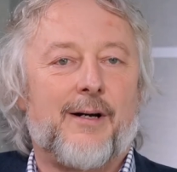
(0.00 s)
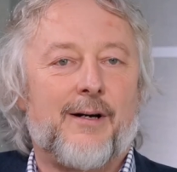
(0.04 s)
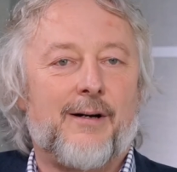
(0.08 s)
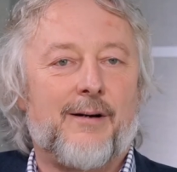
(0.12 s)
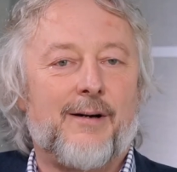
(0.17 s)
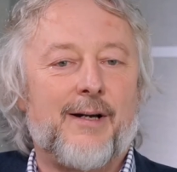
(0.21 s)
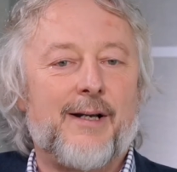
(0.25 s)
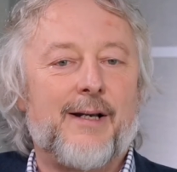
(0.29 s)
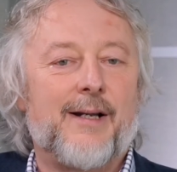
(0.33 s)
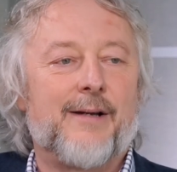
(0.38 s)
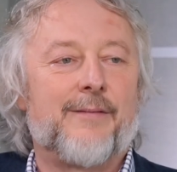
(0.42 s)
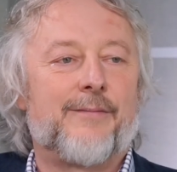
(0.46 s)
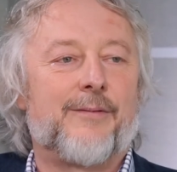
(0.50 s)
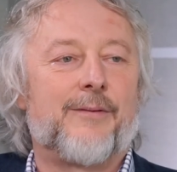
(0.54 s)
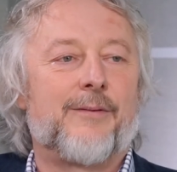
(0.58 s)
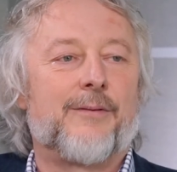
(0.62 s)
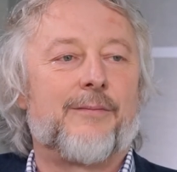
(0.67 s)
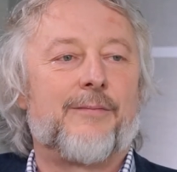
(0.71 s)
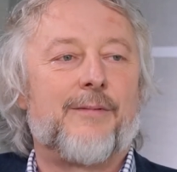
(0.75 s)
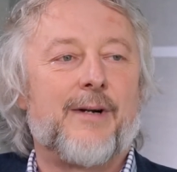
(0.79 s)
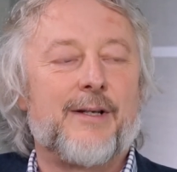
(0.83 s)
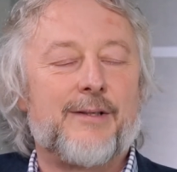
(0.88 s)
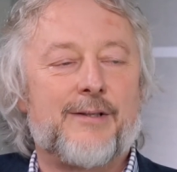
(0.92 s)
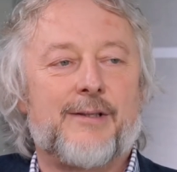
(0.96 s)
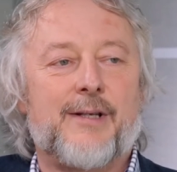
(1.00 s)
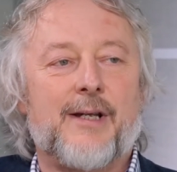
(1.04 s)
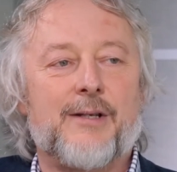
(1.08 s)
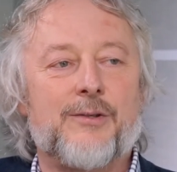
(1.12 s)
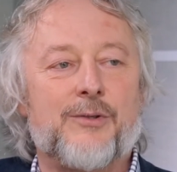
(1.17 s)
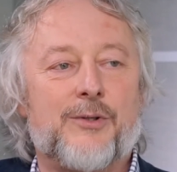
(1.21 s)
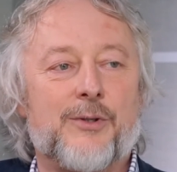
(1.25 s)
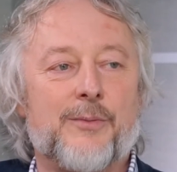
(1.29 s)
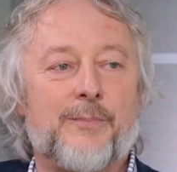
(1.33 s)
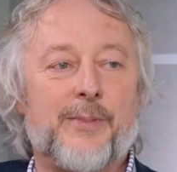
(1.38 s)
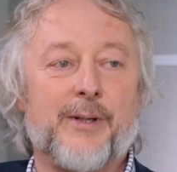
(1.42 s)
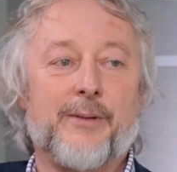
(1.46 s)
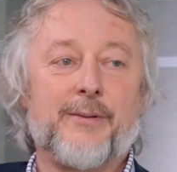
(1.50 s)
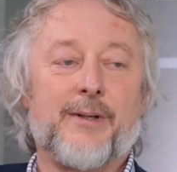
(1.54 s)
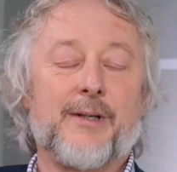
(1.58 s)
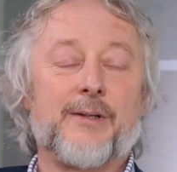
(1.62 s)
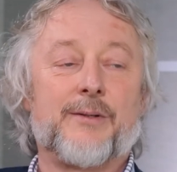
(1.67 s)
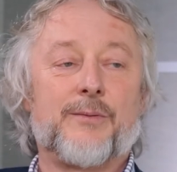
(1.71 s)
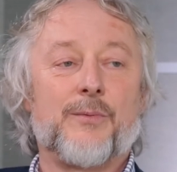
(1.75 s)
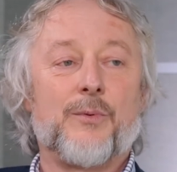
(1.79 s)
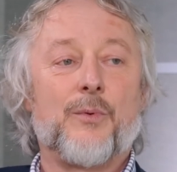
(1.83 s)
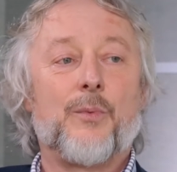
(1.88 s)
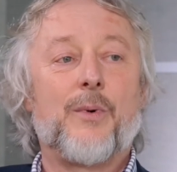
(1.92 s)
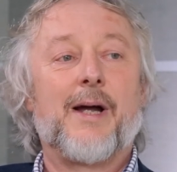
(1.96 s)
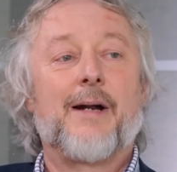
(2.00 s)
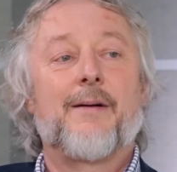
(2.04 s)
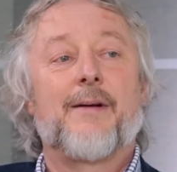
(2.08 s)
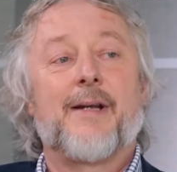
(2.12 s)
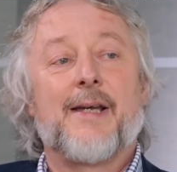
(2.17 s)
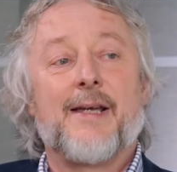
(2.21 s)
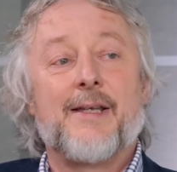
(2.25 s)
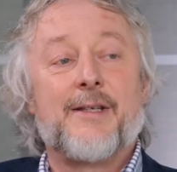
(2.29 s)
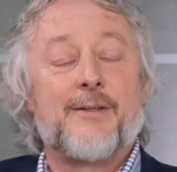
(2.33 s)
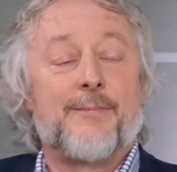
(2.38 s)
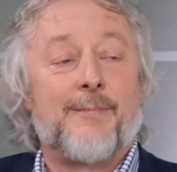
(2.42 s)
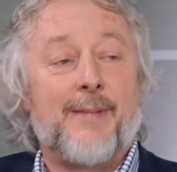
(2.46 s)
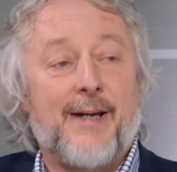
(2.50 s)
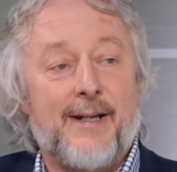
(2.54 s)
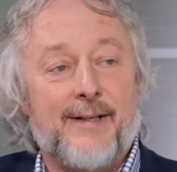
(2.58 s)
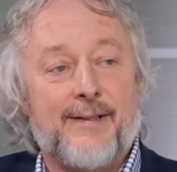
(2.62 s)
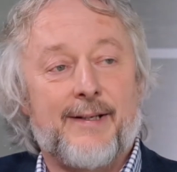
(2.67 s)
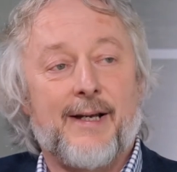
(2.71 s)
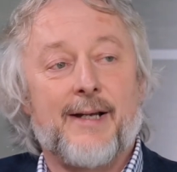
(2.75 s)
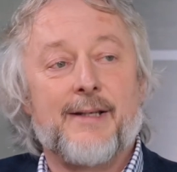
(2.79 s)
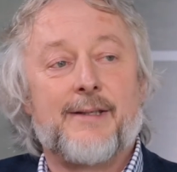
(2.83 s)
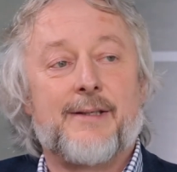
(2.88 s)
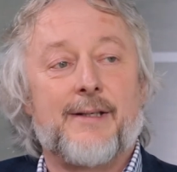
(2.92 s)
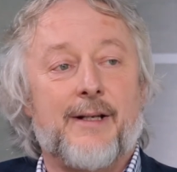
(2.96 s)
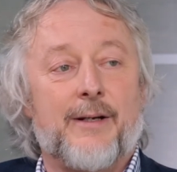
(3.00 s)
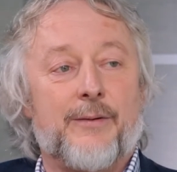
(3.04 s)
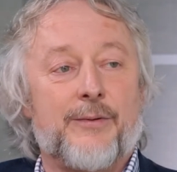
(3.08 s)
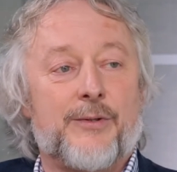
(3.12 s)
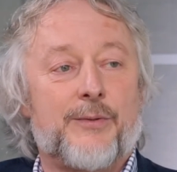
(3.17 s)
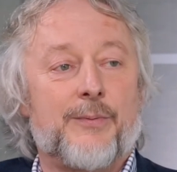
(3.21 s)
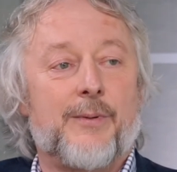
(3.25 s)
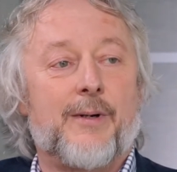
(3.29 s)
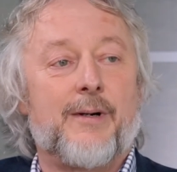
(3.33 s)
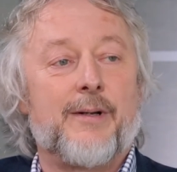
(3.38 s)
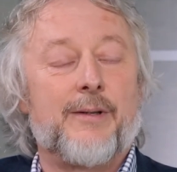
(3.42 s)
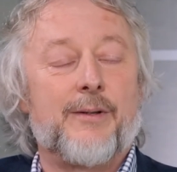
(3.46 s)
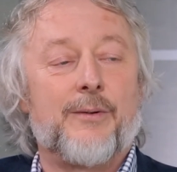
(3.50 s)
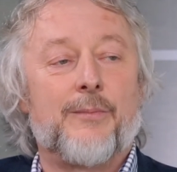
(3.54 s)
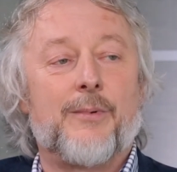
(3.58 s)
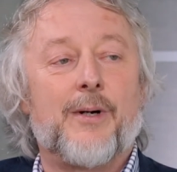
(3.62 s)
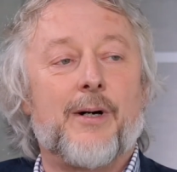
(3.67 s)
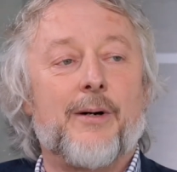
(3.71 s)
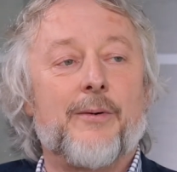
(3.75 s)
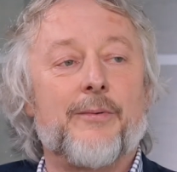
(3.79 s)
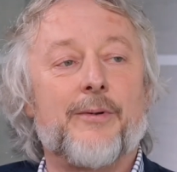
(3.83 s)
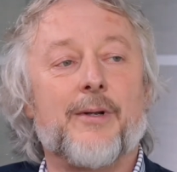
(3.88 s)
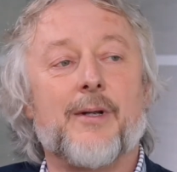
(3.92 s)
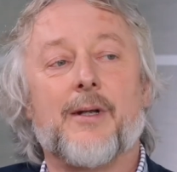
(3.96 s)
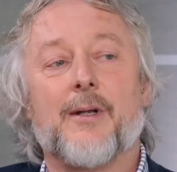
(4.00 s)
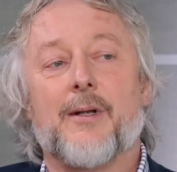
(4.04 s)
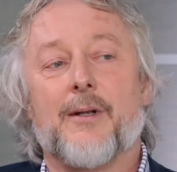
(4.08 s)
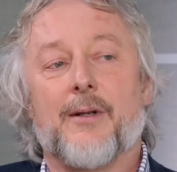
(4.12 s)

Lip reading: high-level residential buildings where it is mandated elsewhere in the world,